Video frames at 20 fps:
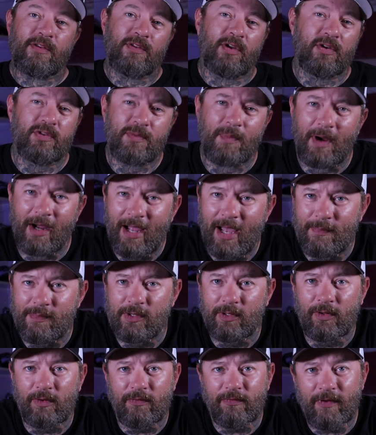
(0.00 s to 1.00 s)
those are my
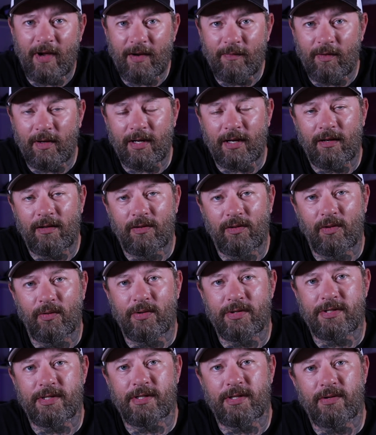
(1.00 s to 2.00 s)
absolute favorite
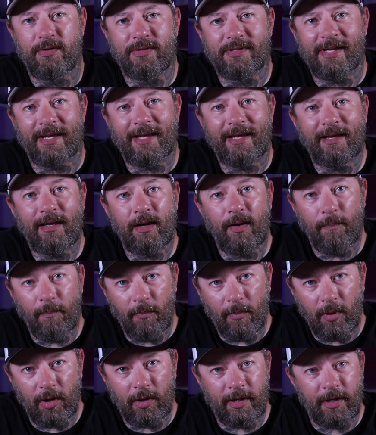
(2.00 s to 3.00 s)
lures to use in
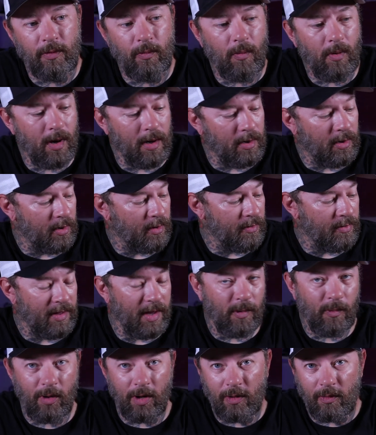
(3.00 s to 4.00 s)
murky water.
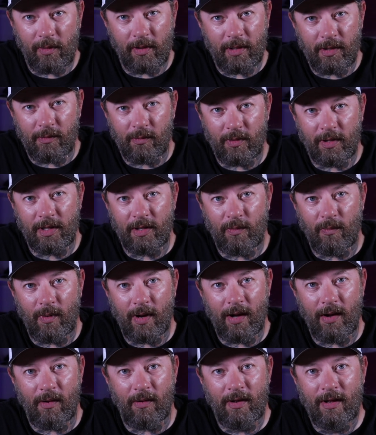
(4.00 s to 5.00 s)
They work really, really
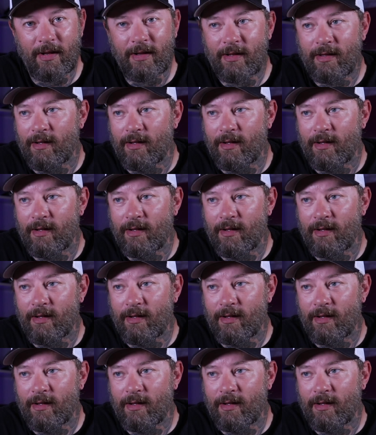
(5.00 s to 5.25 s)
well.